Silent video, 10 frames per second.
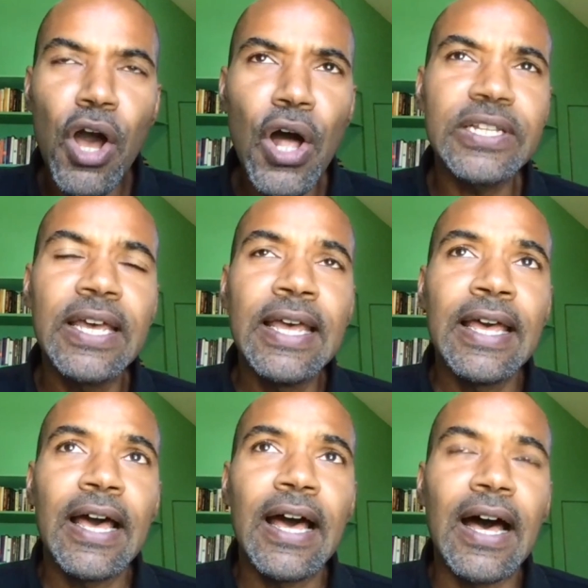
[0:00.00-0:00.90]
called
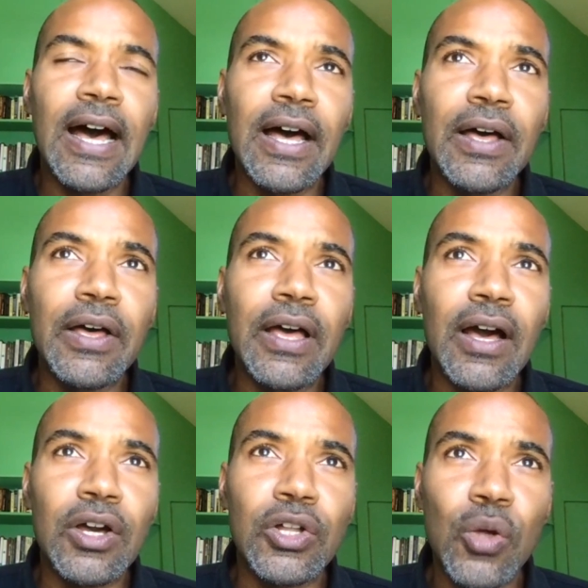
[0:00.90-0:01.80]
uh,
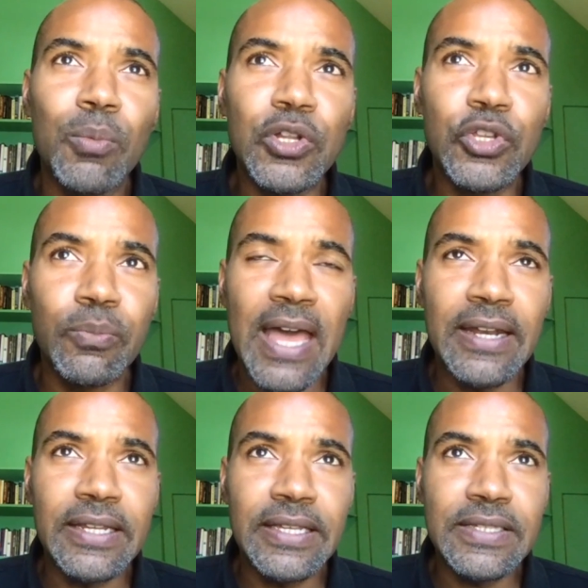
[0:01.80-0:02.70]
uh, Global
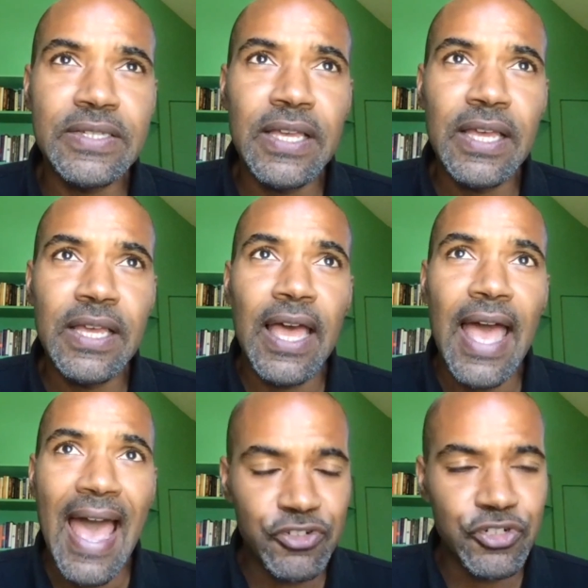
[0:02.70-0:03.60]
Humanities
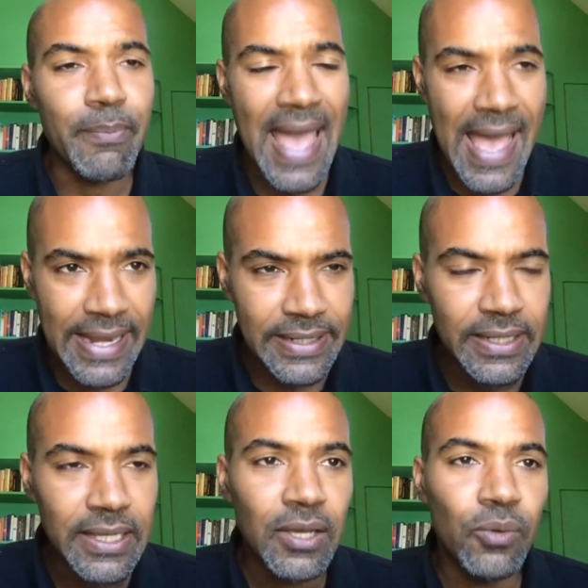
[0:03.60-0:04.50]
After
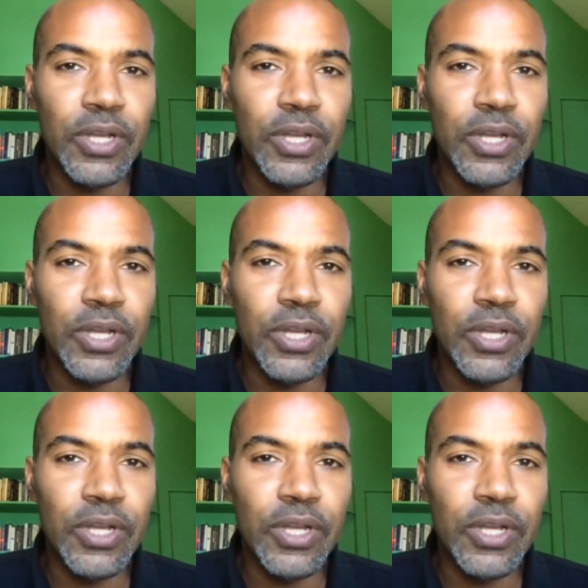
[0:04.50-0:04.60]
Man,